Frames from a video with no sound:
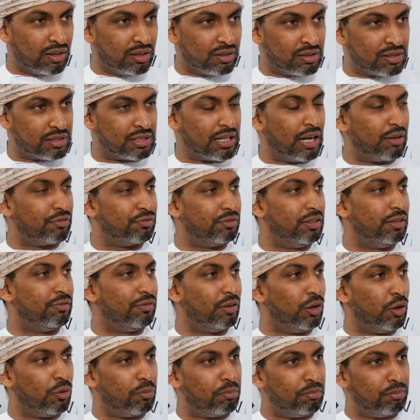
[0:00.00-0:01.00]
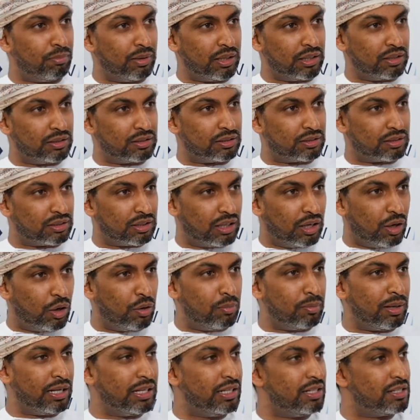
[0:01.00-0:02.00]
staff development,
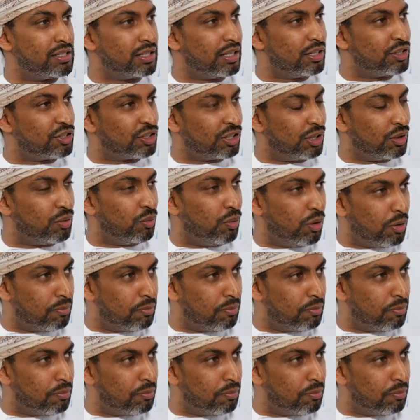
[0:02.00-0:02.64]
Omanization